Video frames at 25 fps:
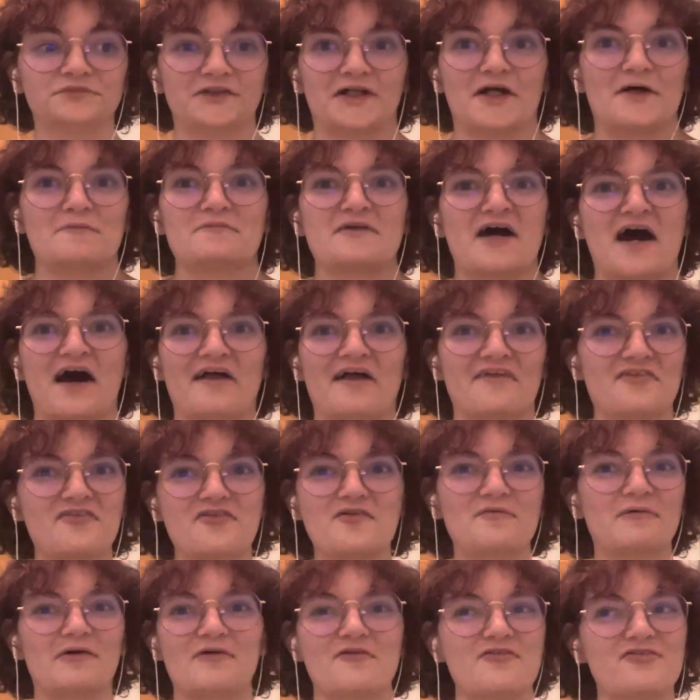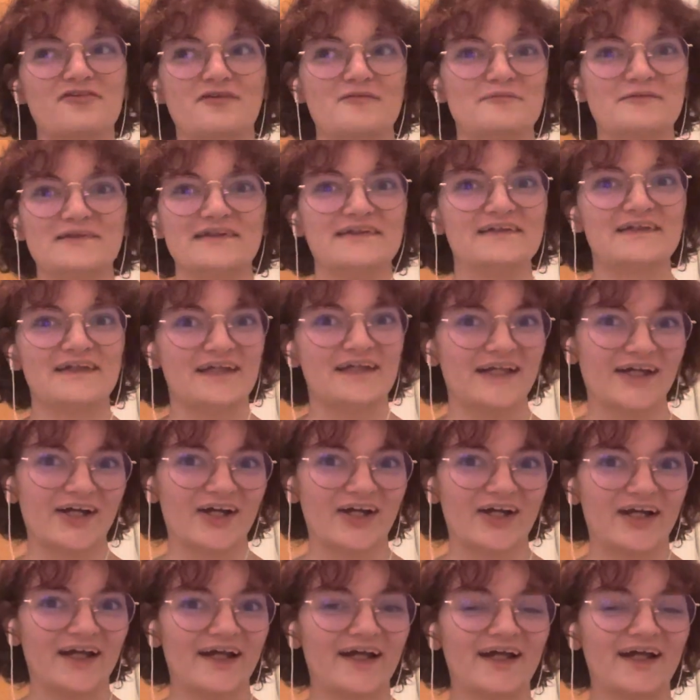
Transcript: I'm not supposed to be here.